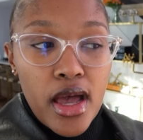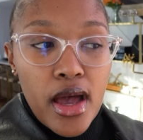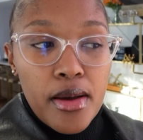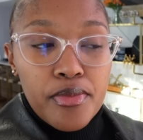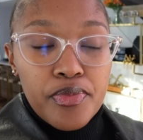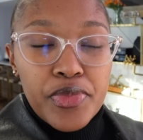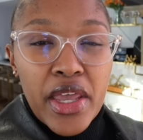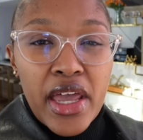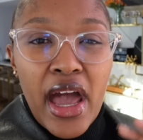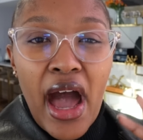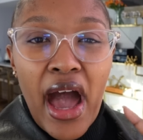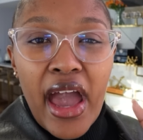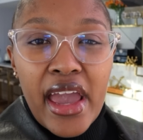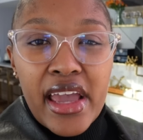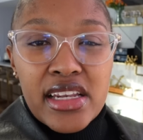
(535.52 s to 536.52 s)
um,
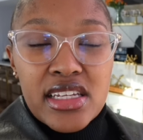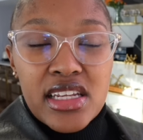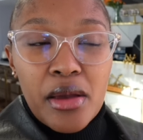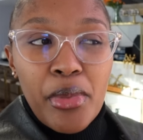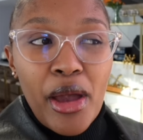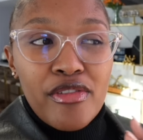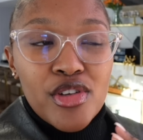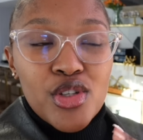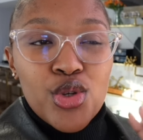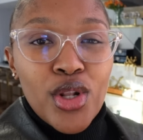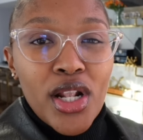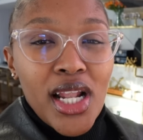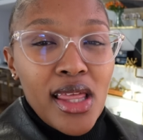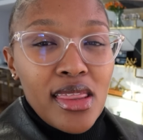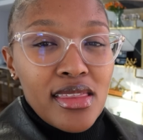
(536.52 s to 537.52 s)
i ended up having to
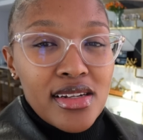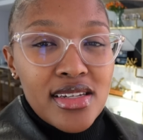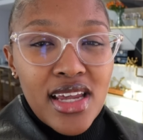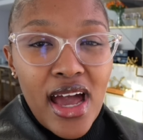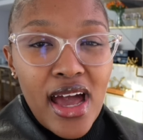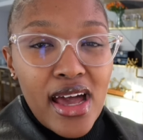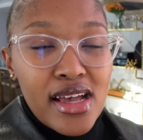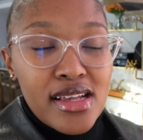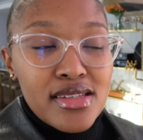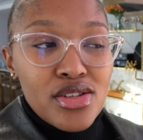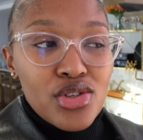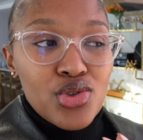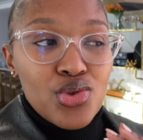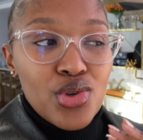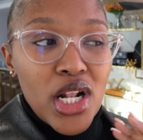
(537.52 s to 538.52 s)
clean the dust
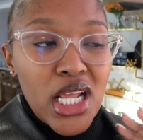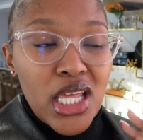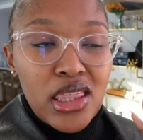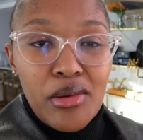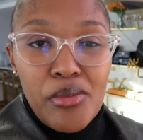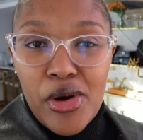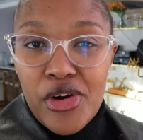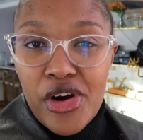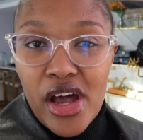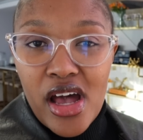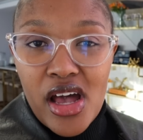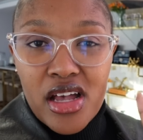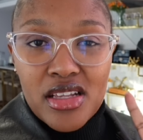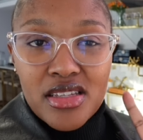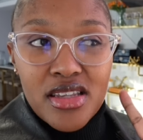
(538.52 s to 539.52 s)
to clean the
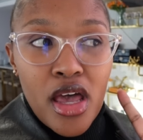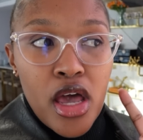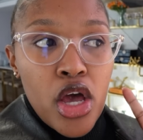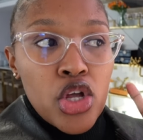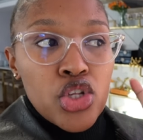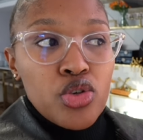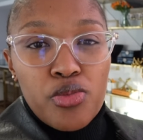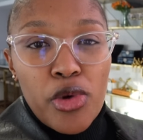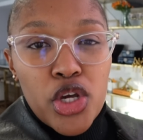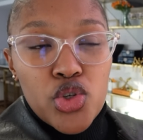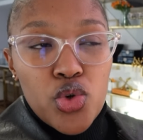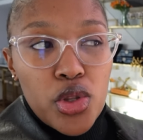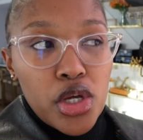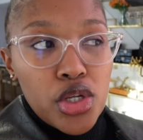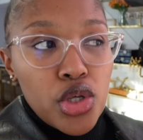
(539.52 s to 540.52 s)
mirrors to make
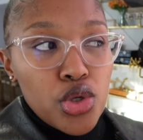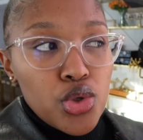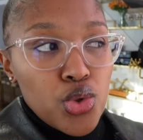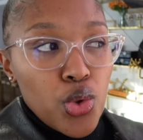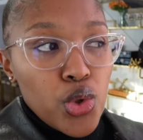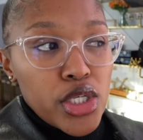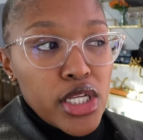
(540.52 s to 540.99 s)
sure that the door